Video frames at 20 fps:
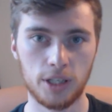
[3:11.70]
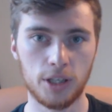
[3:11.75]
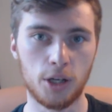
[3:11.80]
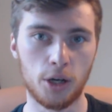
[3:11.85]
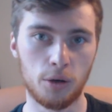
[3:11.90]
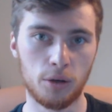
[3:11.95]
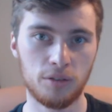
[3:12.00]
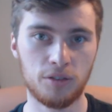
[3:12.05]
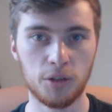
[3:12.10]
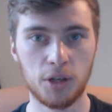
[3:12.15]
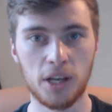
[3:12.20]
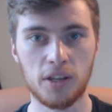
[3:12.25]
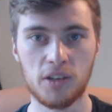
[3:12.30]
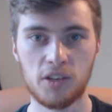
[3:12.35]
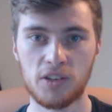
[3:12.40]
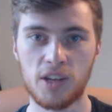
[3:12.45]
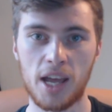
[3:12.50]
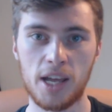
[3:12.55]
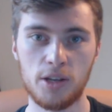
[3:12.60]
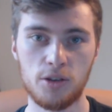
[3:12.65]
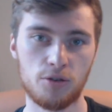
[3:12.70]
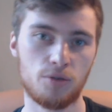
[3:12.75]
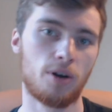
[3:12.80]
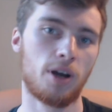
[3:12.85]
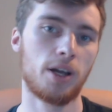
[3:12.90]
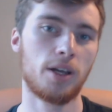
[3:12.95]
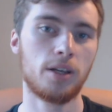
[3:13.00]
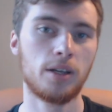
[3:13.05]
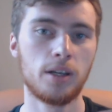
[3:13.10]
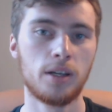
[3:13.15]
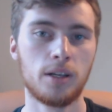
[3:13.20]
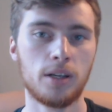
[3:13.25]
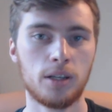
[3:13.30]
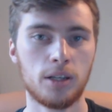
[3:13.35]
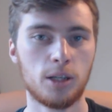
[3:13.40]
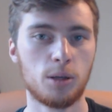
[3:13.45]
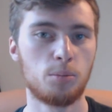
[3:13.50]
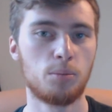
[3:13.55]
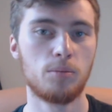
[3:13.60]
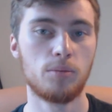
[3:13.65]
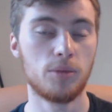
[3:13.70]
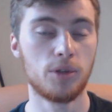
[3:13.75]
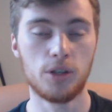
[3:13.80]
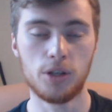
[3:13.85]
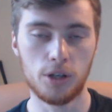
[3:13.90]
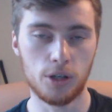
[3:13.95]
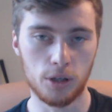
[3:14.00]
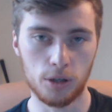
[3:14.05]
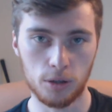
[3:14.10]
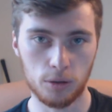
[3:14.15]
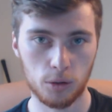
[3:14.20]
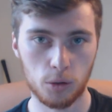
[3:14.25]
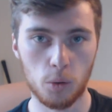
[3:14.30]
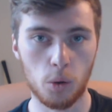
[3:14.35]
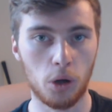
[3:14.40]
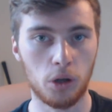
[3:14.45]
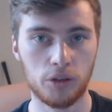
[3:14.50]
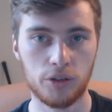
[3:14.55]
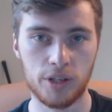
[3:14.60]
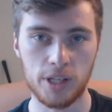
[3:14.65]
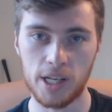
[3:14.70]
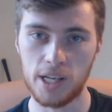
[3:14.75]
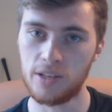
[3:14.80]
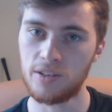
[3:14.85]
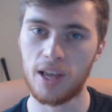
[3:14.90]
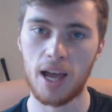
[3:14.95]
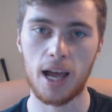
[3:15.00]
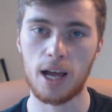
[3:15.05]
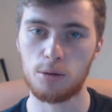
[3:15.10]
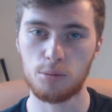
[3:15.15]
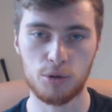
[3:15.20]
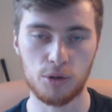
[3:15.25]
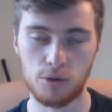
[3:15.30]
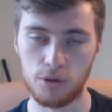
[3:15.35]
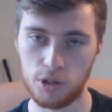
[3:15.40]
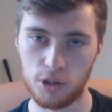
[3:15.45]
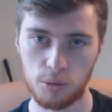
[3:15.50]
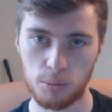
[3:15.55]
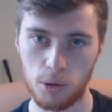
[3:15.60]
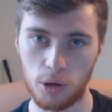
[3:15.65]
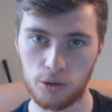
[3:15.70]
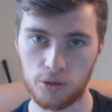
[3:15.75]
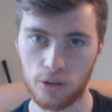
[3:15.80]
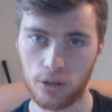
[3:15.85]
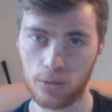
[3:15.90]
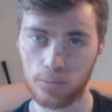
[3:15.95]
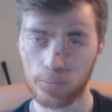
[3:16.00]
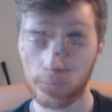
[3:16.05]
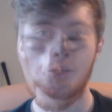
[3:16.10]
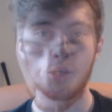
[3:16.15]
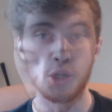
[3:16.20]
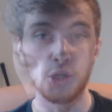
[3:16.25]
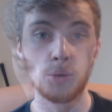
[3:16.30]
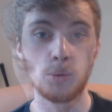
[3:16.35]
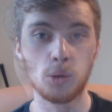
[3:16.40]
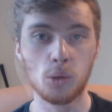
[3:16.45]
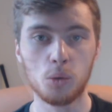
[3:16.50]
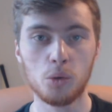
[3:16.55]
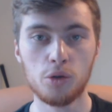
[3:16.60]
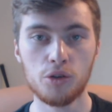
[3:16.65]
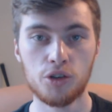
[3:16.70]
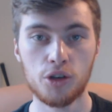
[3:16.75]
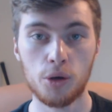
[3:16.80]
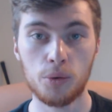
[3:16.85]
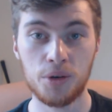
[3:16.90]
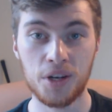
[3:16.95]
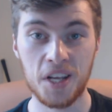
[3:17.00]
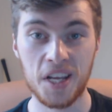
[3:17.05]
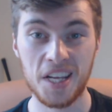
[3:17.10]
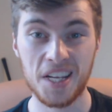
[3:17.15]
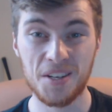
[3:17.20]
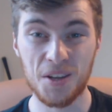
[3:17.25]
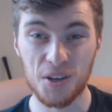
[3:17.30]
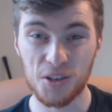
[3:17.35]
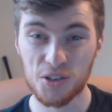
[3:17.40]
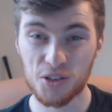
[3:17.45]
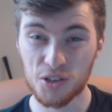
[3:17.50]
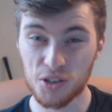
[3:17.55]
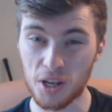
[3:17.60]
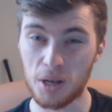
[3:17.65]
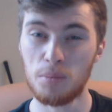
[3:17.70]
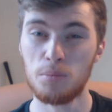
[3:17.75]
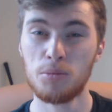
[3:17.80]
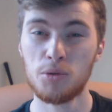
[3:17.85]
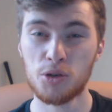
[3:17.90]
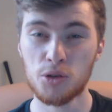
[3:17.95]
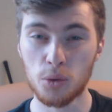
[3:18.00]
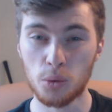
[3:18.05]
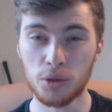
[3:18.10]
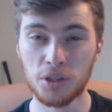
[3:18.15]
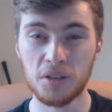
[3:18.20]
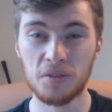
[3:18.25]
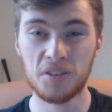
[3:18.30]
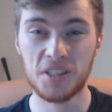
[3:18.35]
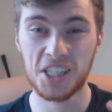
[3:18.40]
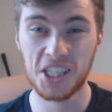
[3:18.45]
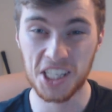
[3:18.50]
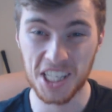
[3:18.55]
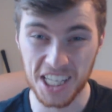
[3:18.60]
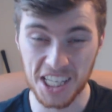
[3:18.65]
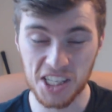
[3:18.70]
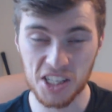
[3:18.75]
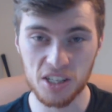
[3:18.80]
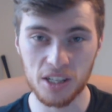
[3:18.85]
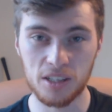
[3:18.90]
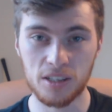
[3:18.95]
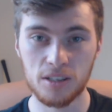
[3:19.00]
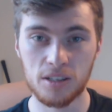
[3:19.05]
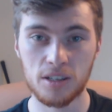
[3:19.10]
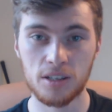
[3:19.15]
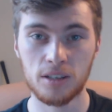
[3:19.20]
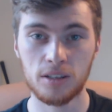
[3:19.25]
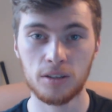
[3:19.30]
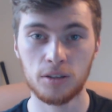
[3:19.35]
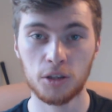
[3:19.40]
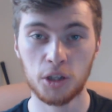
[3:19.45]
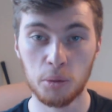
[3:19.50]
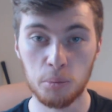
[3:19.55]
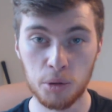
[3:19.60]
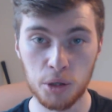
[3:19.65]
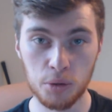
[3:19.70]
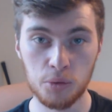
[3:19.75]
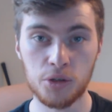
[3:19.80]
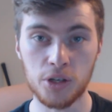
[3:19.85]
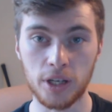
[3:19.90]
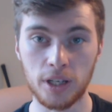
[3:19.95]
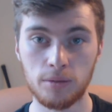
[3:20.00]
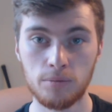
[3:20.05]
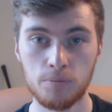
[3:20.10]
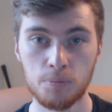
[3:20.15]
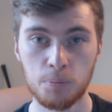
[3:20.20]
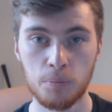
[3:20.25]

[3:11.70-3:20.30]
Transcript: If you get the settings right, the quality is absolutely spot on. You will also need some sort of decent computer.